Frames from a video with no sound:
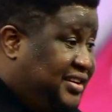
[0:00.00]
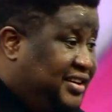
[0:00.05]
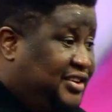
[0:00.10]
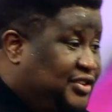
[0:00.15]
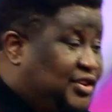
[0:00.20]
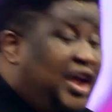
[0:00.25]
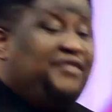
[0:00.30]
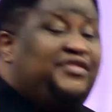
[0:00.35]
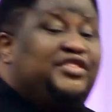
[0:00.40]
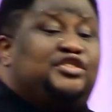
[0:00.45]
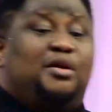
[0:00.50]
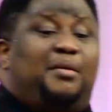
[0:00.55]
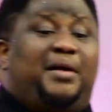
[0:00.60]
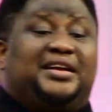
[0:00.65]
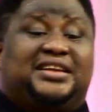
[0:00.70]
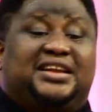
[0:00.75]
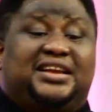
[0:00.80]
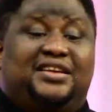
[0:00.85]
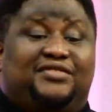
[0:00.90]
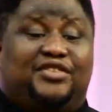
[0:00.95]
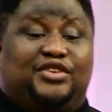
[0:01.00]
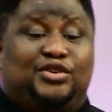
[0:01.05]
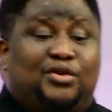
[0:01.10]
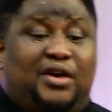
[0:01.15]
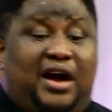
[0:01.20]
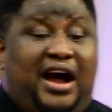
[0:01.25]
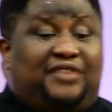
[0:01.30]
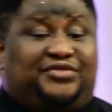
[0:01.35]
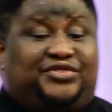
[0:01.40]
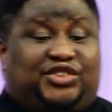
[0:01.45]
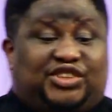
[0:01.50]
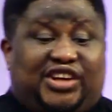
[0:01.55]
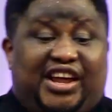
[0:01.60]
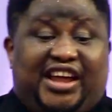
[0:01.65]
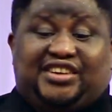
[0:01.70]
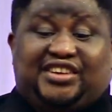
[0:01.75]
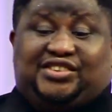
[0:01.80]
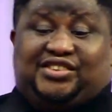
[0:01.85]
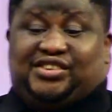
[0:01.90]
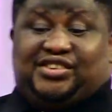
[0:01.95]
So if it's normal delivery, you have
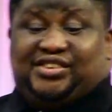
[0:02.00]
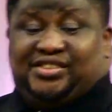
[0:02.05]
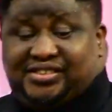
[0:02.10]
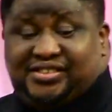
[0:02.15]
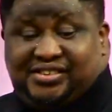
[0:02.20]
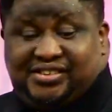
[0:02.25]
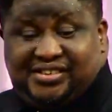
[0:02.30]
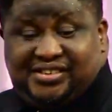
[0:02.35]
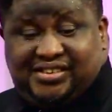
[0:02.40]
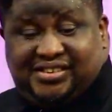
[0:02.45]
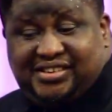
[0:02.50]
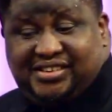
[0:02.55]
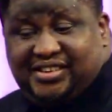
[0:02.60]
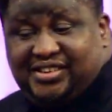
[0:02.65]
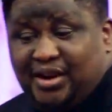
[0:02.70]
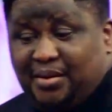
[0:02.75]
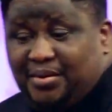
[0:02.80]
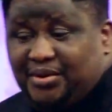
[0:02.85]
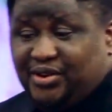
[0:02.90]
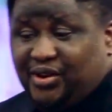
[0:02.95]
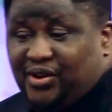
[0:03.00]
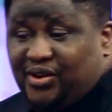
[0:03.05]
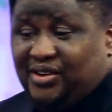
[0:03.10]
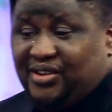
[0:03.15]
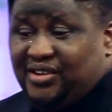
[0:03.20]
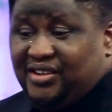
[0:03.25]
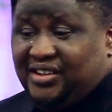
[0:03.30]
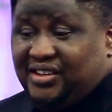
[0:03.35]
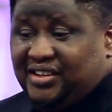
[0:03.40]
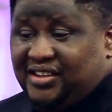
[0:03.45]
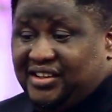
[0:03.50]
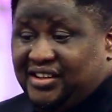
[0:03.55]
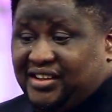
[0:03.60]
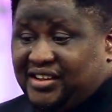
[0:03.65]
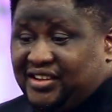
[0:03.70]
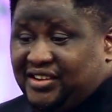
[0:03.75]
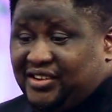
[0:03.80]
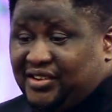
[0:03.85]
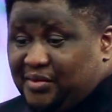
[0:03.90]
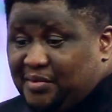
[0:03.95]
change. No be so?
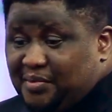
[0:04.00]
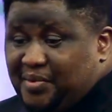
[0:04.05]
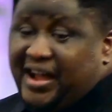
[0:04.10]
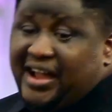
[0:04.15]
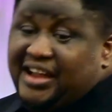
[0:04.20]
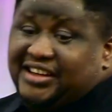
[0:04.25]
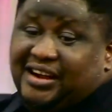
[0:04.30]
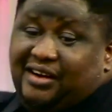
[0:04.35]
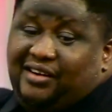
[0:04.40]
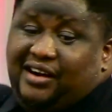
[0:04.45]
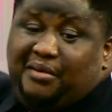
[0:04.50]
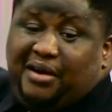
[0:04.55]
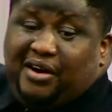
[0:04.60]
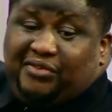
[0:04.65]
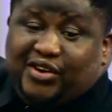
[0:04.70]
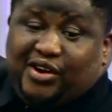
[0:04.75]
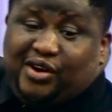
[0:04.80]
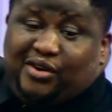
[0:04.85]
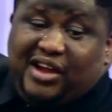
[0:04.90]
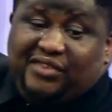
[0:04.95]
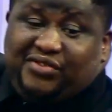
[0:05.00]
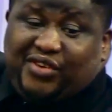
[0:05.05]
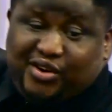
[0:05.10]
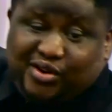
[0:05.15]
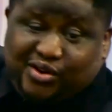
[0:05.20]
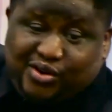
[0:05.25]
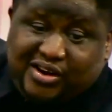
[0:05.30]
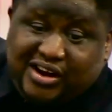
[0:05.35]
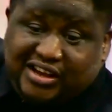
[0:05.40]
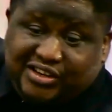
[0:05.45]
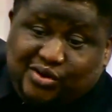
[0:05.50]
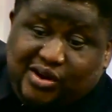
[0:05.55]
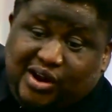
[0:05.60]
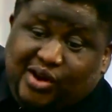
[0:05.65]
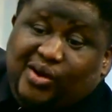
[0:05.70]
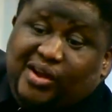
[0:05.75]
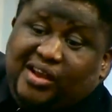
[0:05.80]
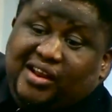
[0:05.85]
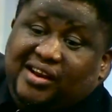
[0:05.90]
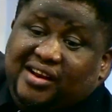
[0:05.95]
You buy shawarma for your wife on the road as you are
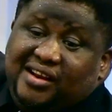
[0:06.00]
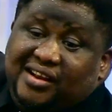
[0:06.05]
going.